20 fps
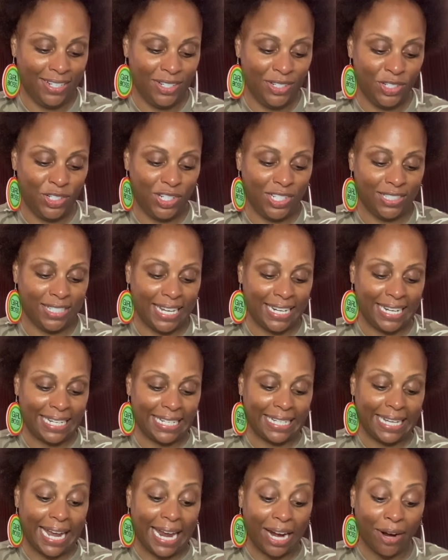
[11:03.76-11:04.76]
She let
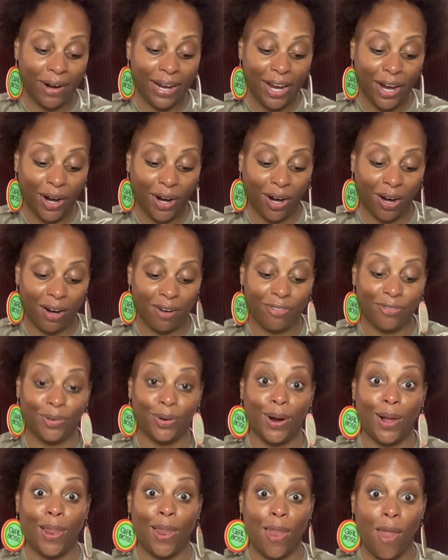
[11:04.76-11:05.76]
it carry her for
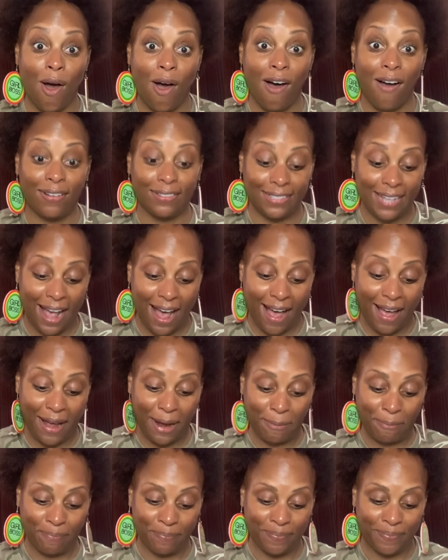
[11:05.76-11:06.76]
a long
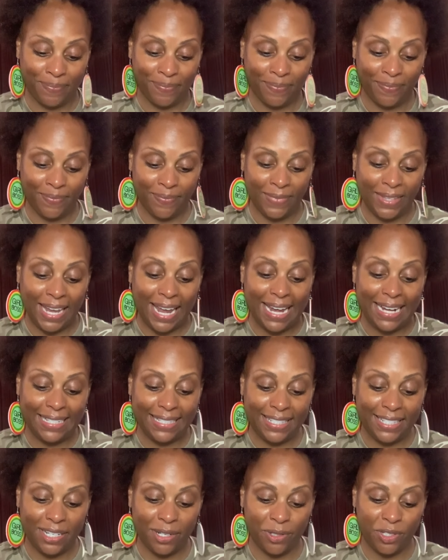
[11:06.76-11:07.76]
time
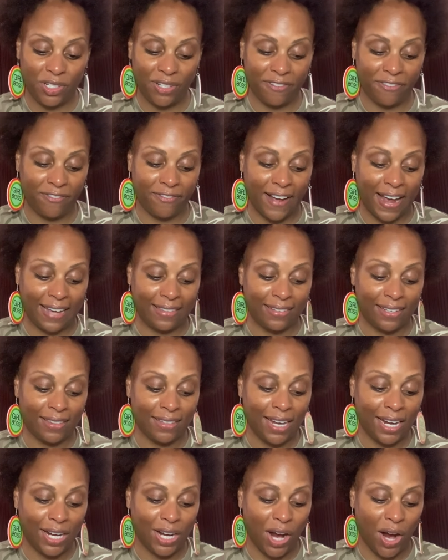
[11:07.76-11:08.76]
until she finally
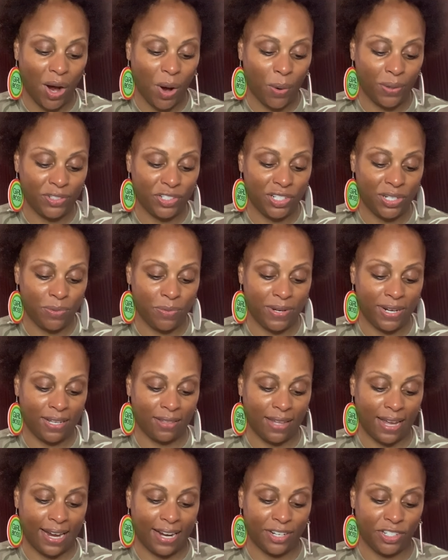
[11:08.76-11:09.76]
let go and she
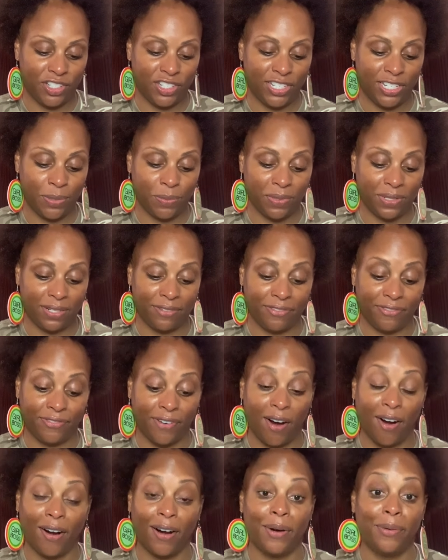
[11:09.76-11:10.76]
realized she was
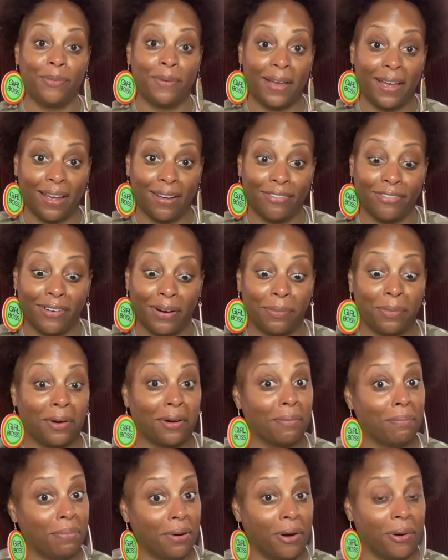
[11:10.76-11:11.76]
far away from
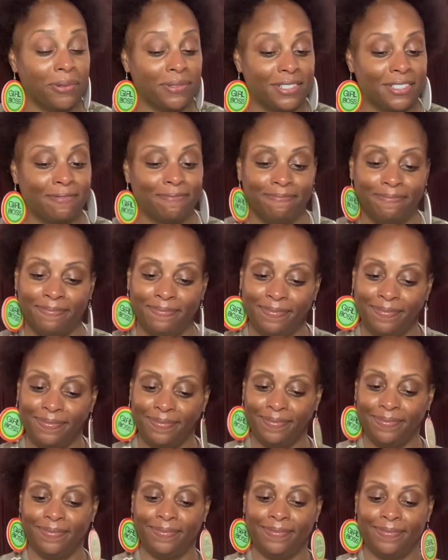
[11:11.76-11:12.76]
her boat.
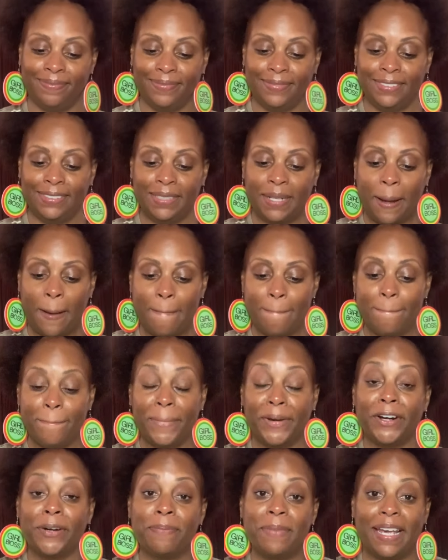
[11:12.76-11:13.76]

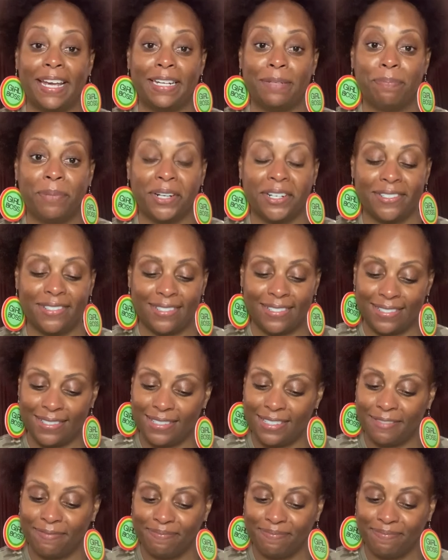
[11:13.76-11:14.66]
Mermaid purses.